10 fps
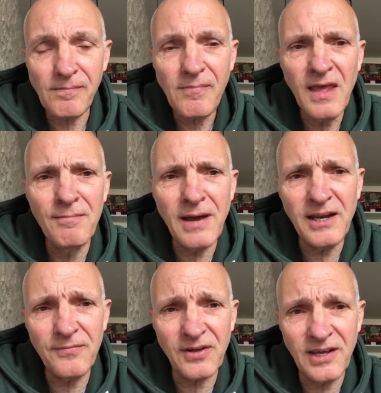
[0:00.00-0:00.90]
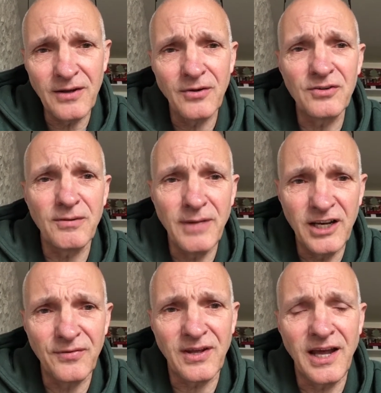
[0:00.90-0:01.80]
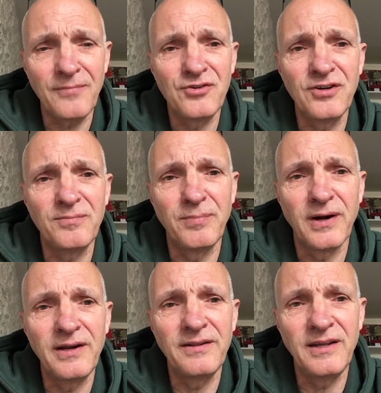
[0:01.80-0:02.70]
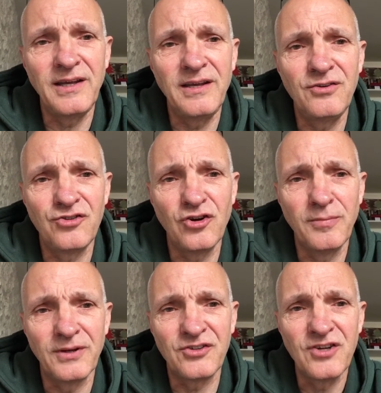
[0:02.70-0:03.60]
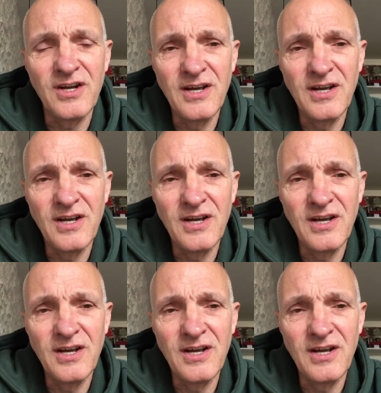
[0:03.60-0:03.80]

and many were killed and many were captured by the Germans.